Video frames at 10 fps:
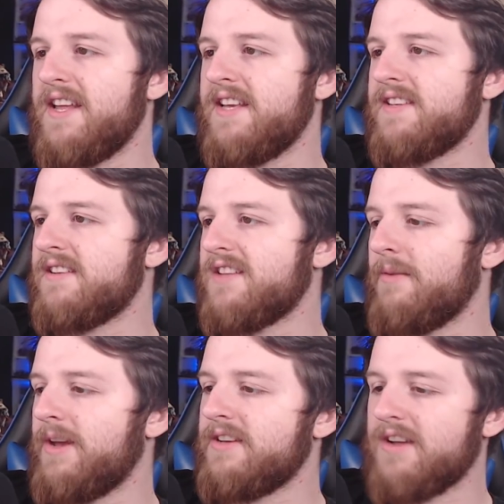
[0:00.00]
d6
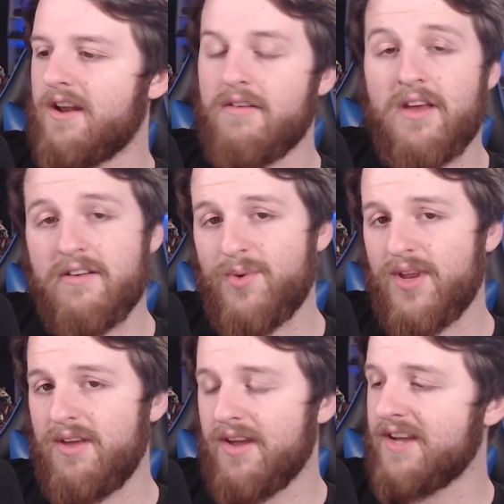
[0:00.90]
damage. I don't know. What
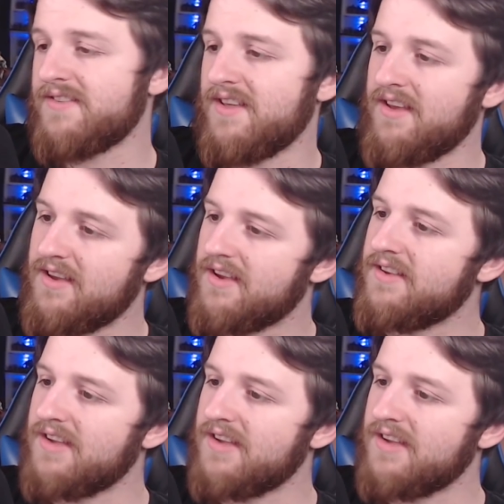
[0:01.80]
do you guys think?